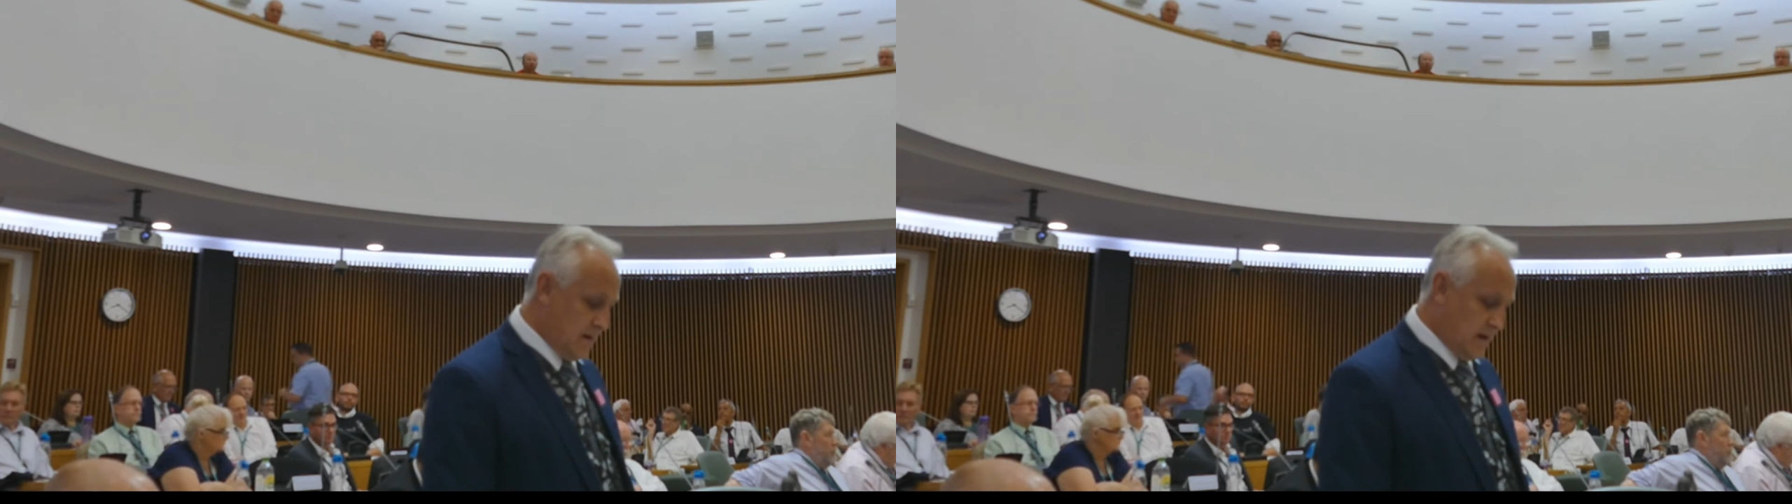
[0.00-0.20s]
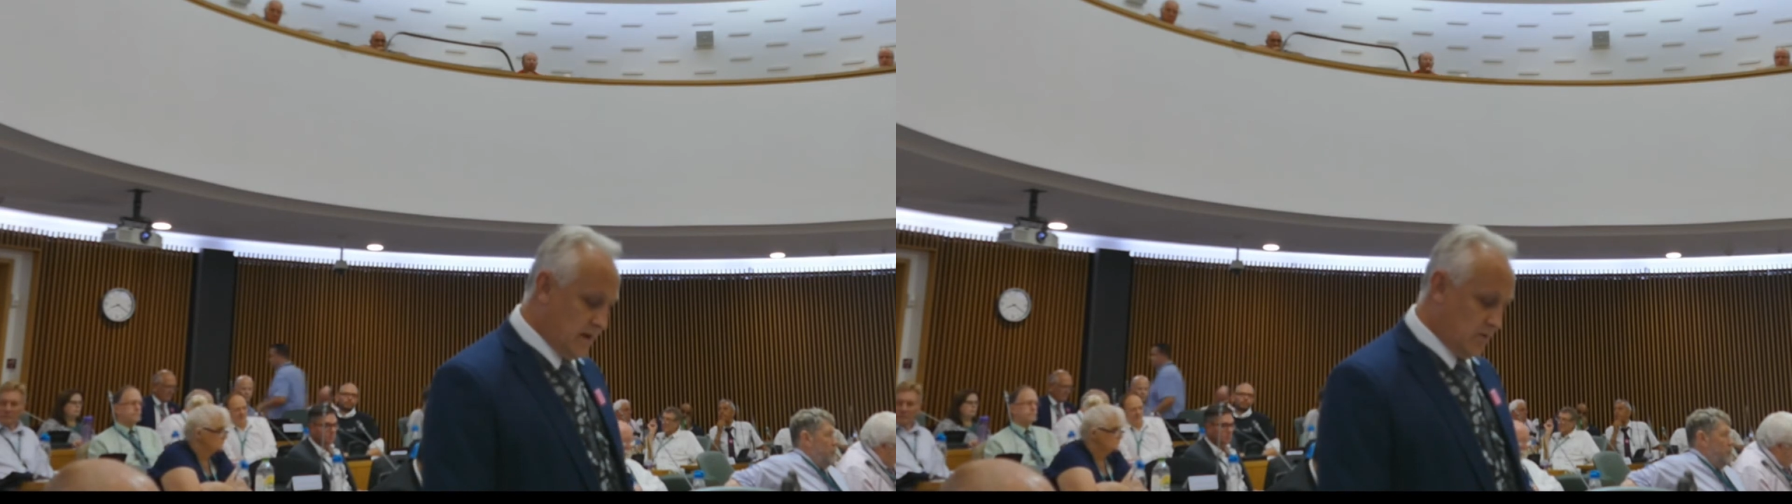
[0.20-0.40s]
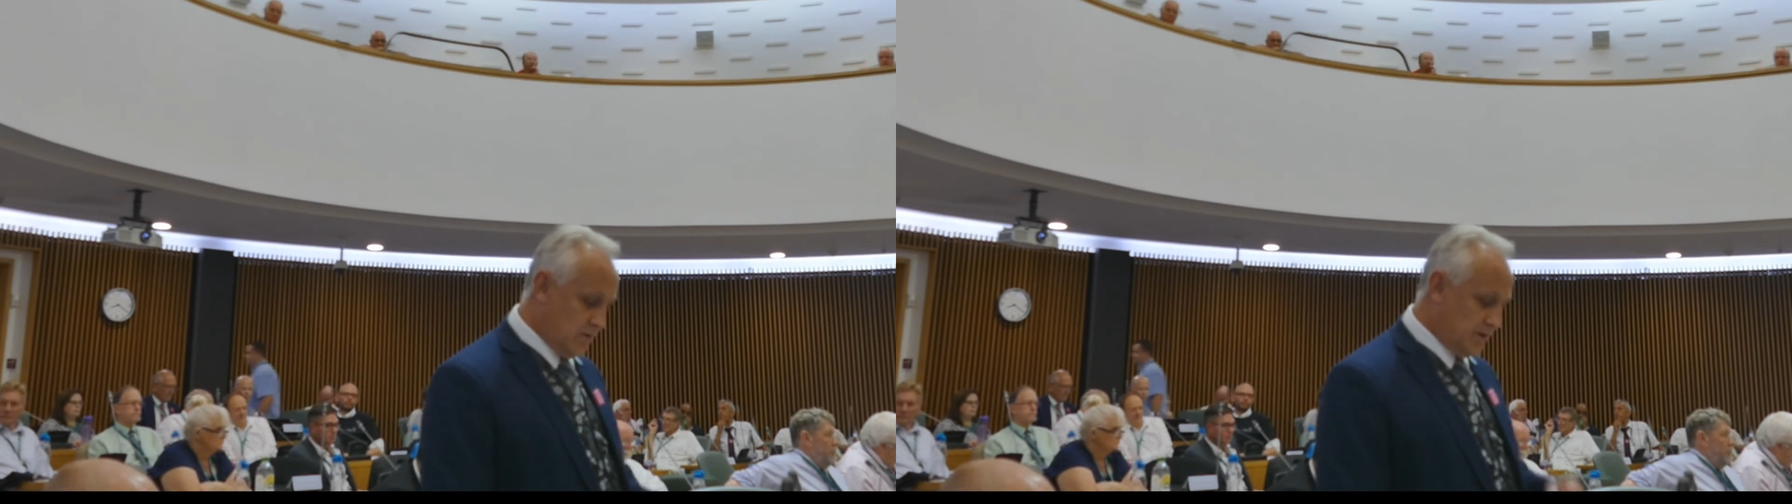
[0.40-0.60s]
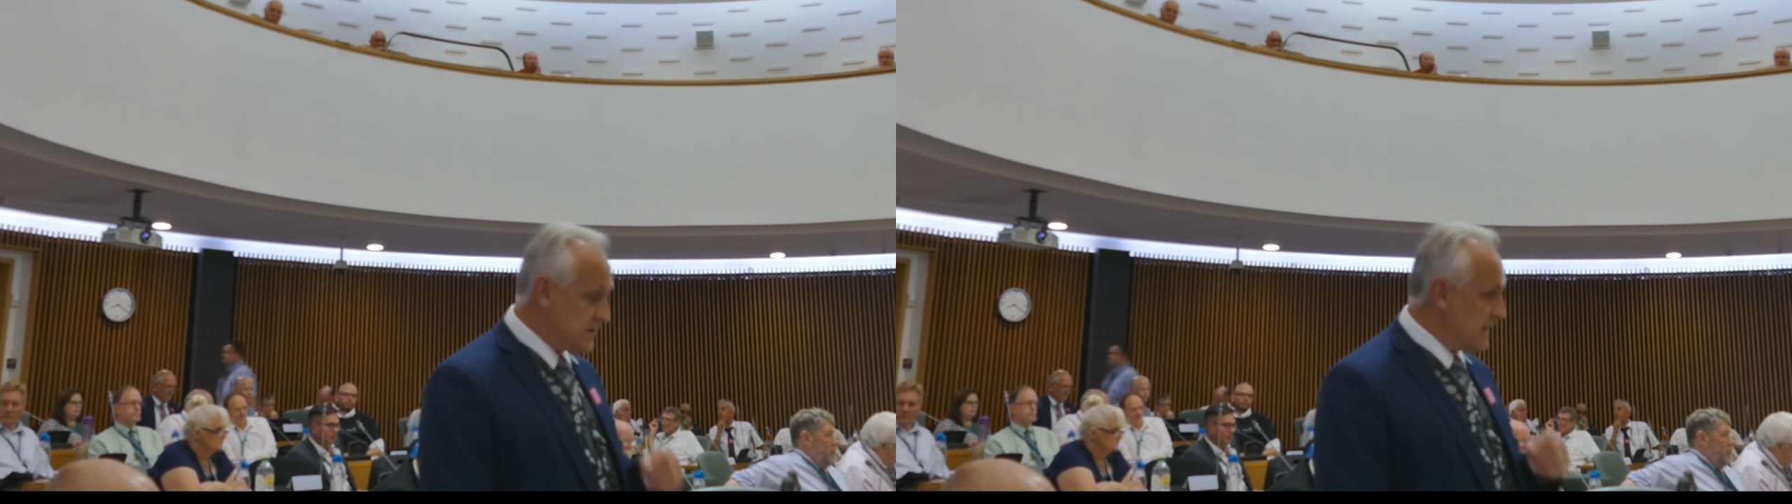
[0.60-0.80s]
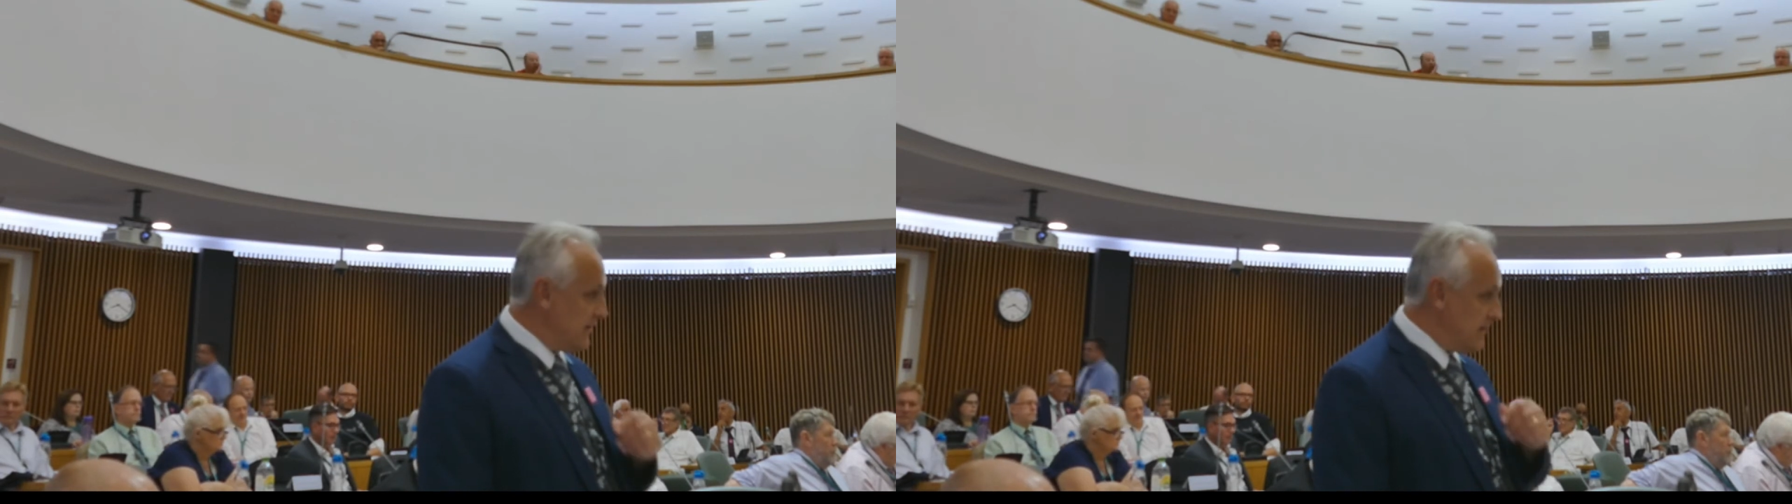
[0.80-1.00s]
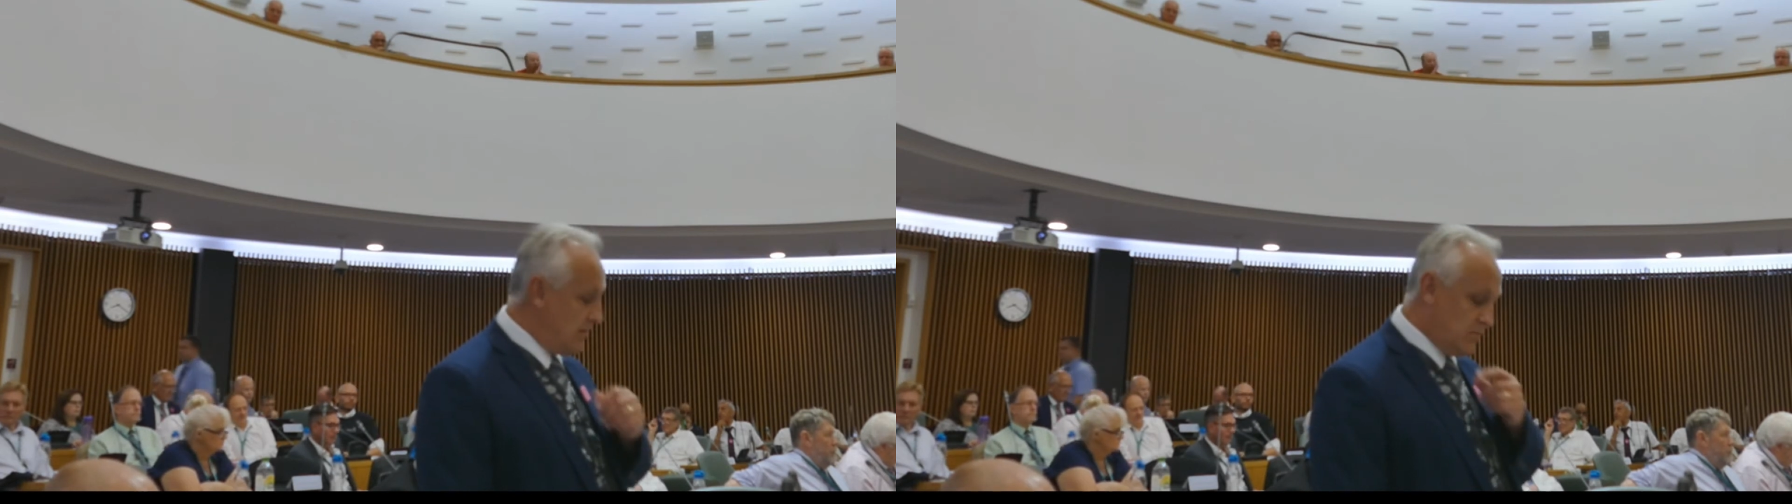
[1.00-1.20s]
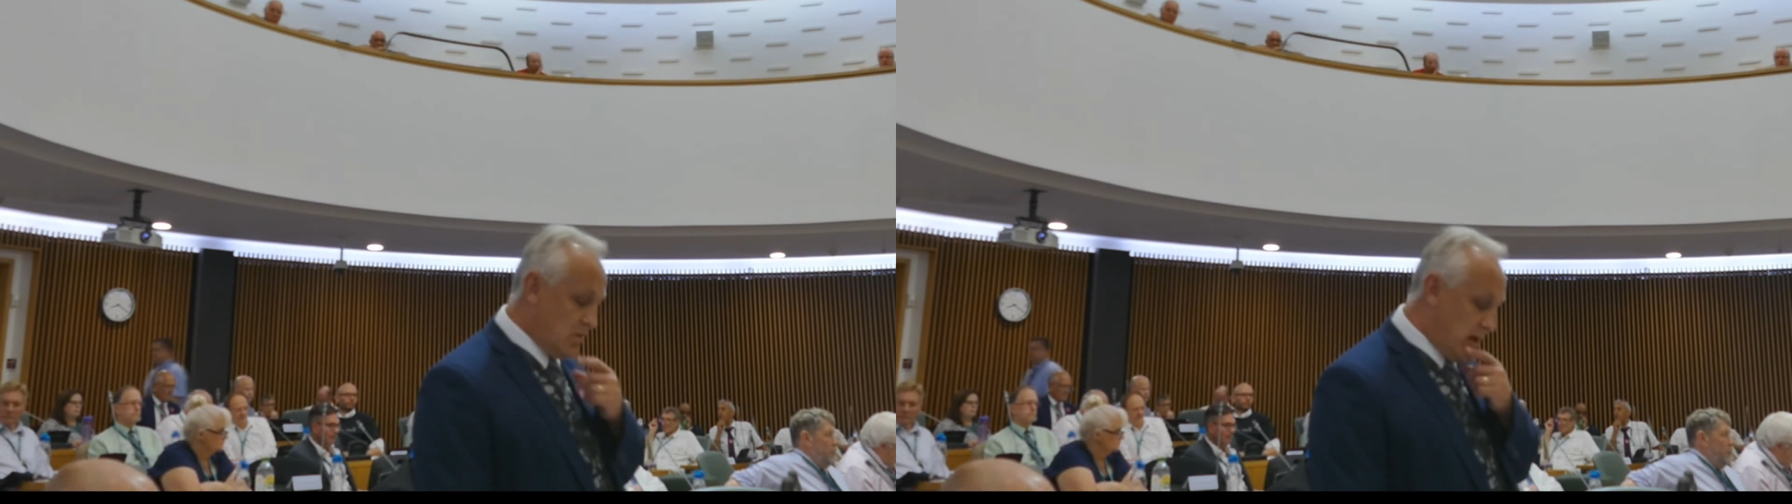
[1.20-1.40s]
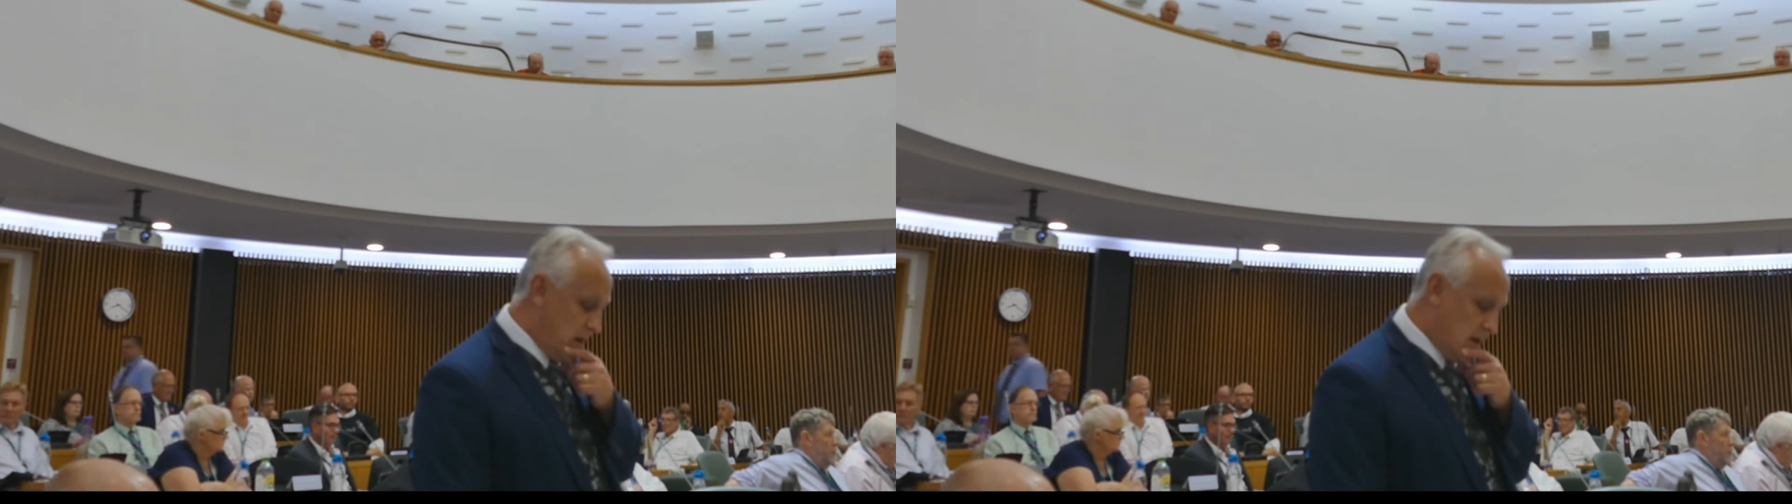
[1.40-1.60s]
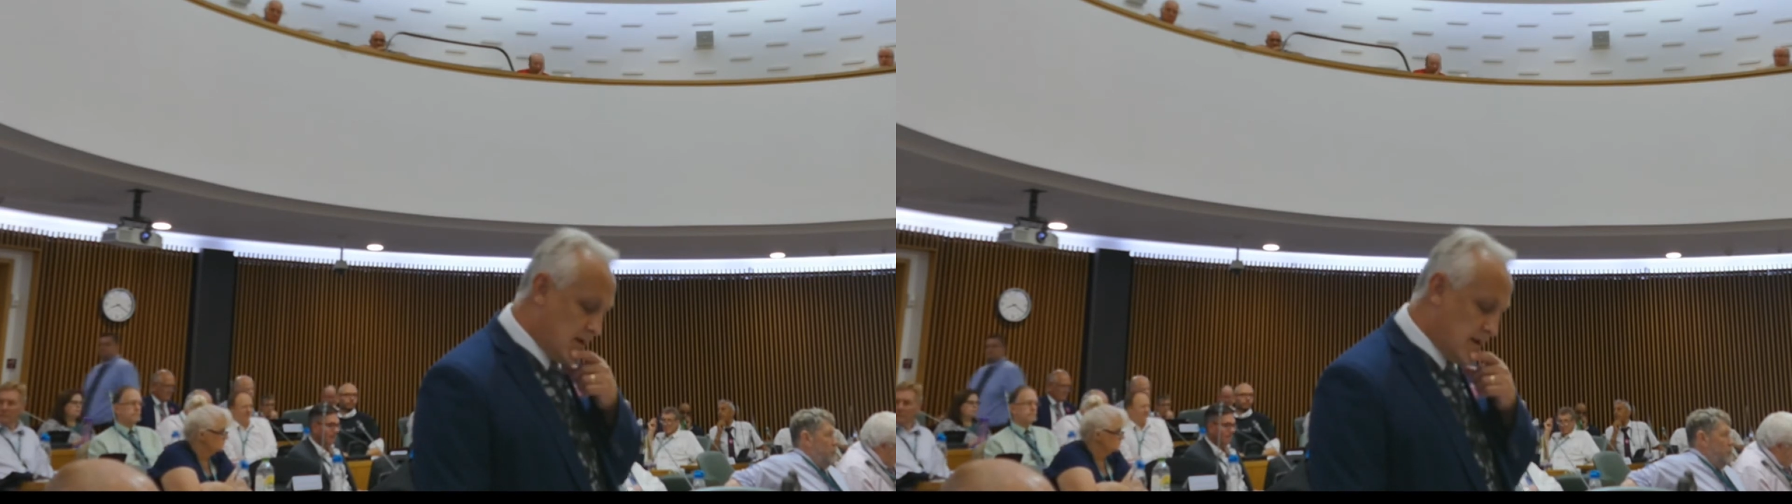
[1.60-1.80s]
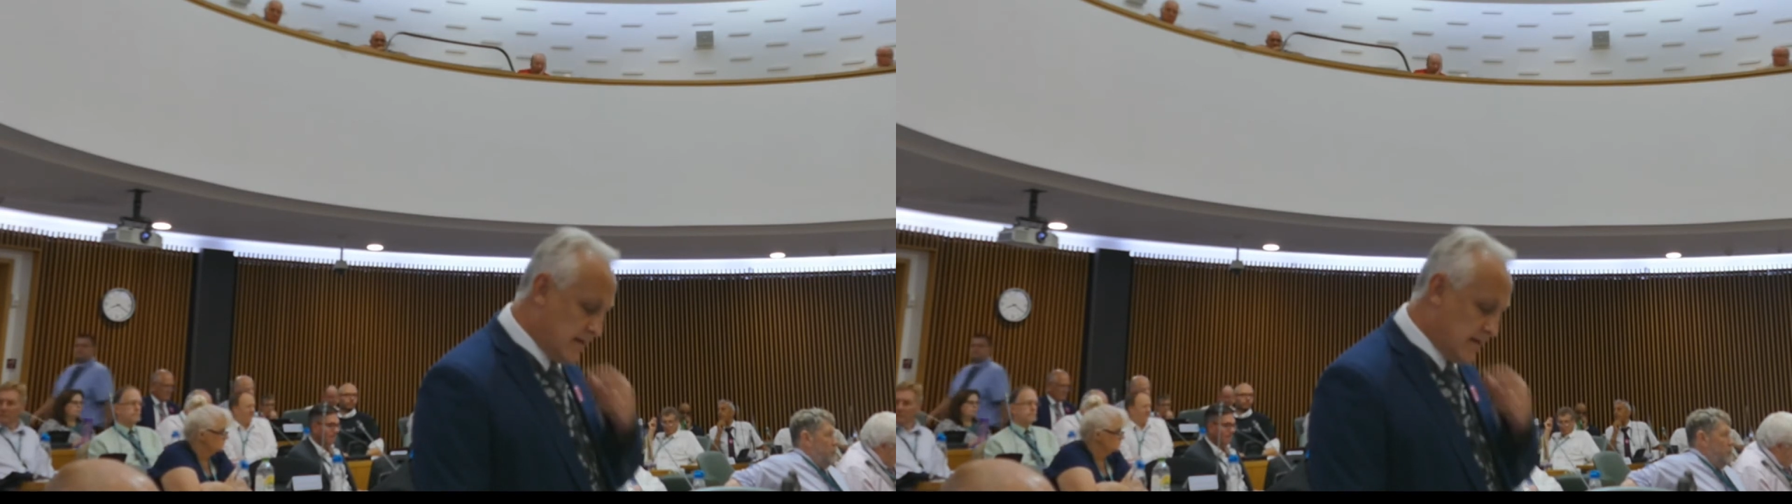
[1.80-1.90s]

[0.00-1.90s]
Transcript: in order to get their own way.